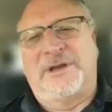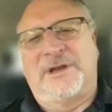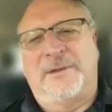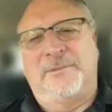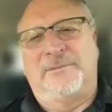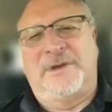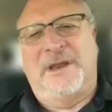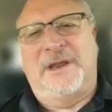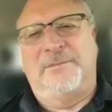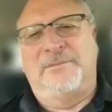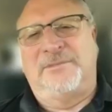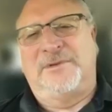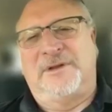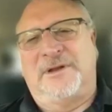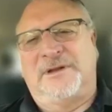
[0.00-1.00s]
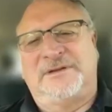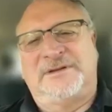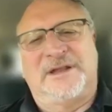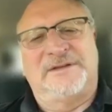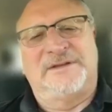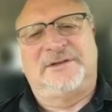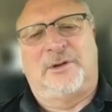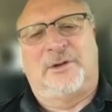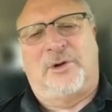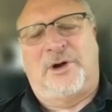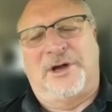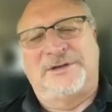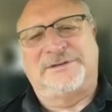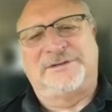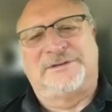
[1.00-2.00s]
named named uh, Denzel
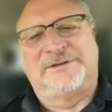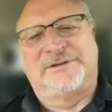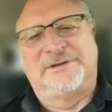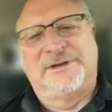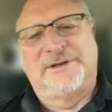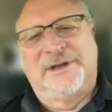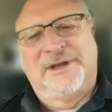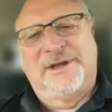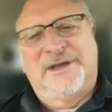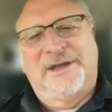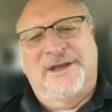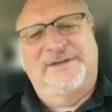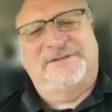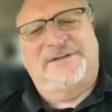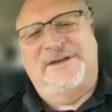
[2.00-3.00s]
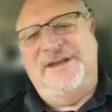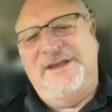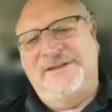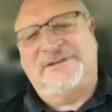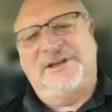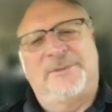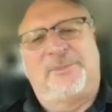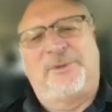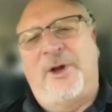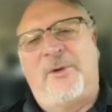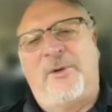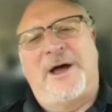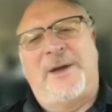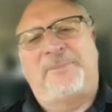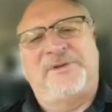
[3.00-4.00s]
Washington, and he said he's going to blow
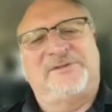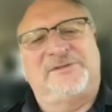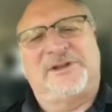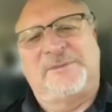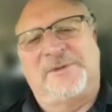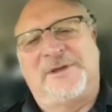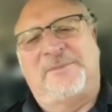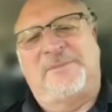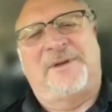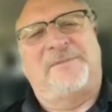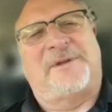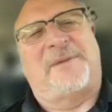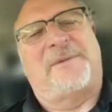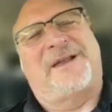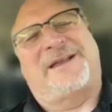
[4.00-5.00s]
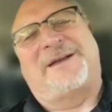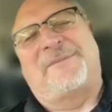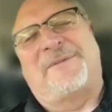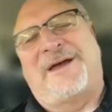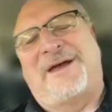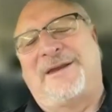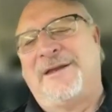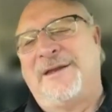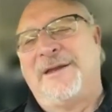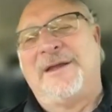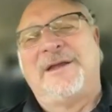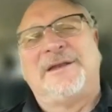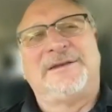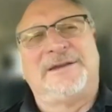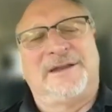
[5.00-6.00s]
up. He's going to be a big. I'm like, come on.
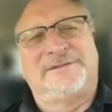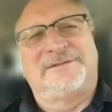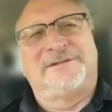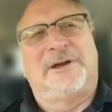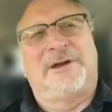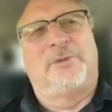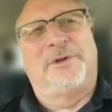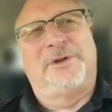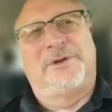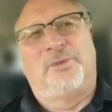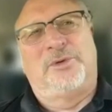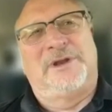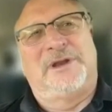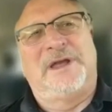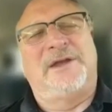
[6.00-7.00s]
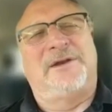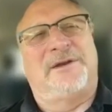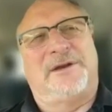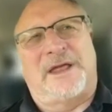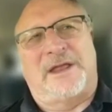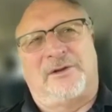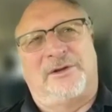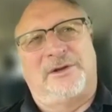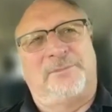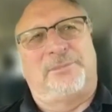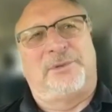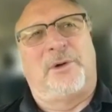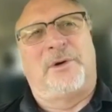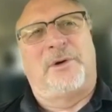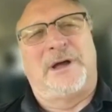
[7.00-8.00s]
Denzel would would later not only
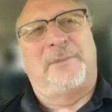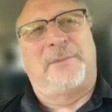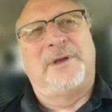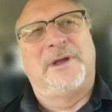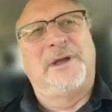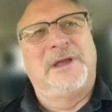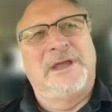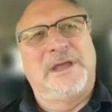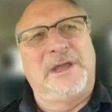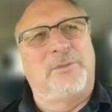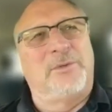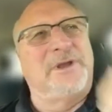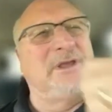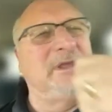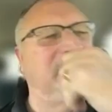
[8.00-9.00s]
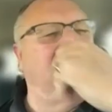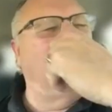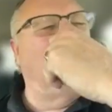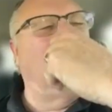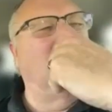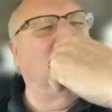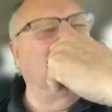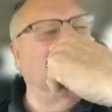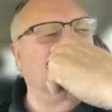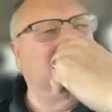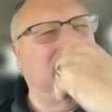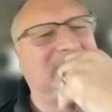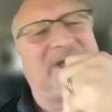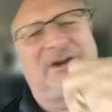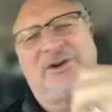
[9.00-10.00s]
blow up, he would give Lowes
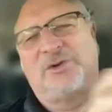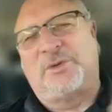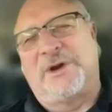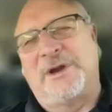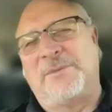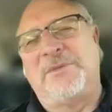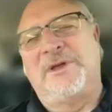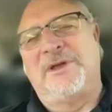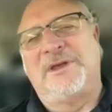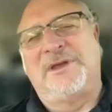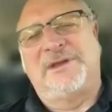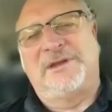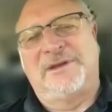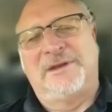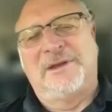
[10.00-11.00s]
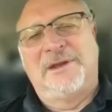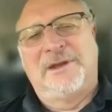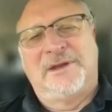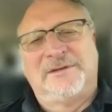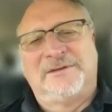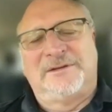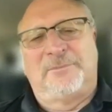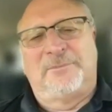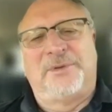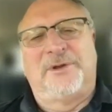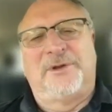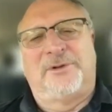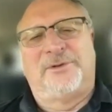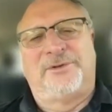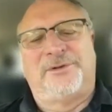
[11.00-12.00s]
ten or twenty million to
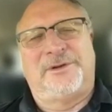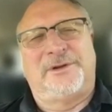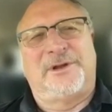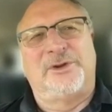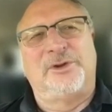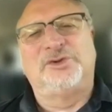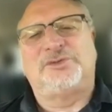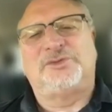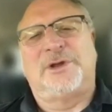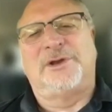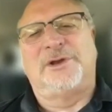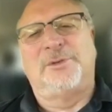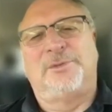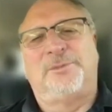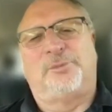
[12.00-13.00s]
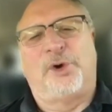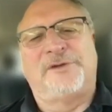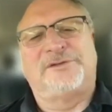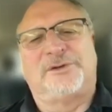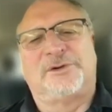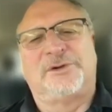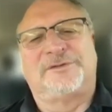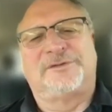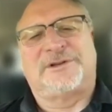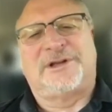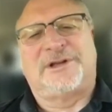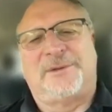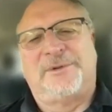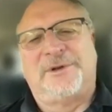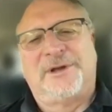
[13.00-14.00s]
build a new a new boys and girls
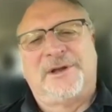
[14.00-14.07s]
club